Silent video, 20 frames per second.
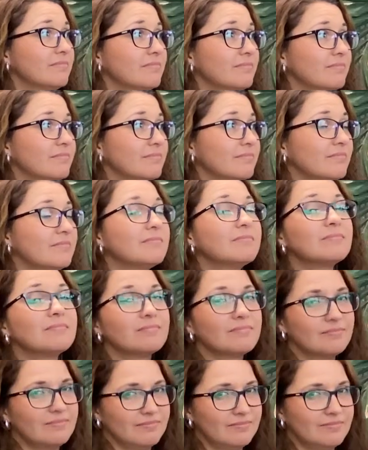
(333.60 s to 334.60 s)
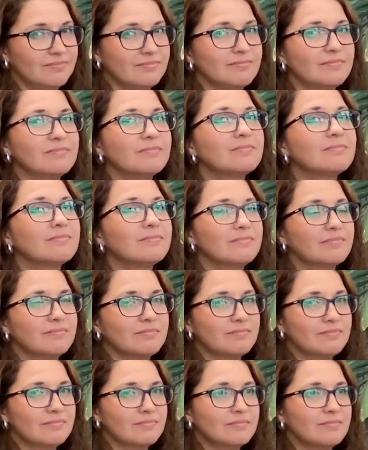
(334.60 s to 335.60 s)

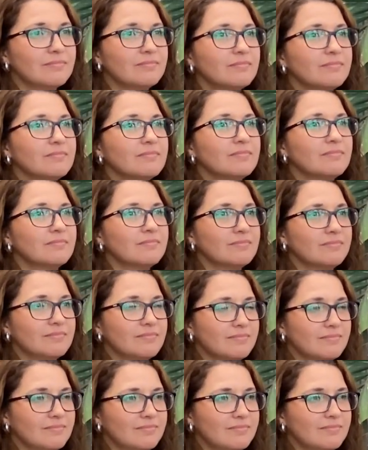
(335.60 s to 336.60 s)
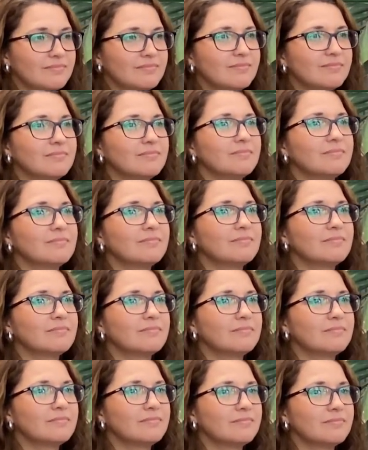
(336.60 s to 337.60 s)

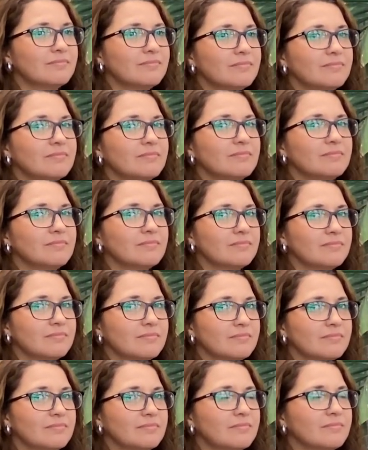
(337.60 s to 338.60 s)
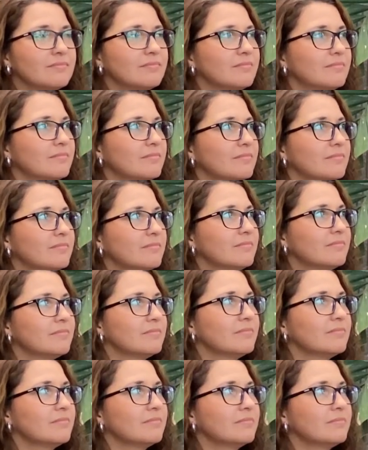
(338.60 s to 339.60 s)

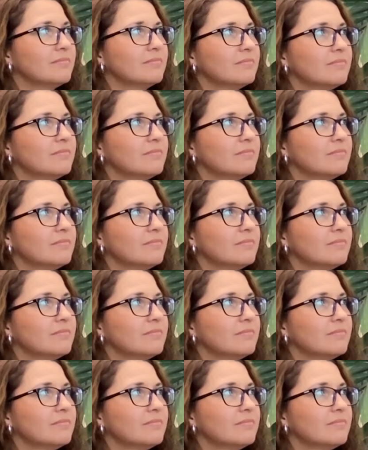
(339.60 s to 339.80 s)
(silent)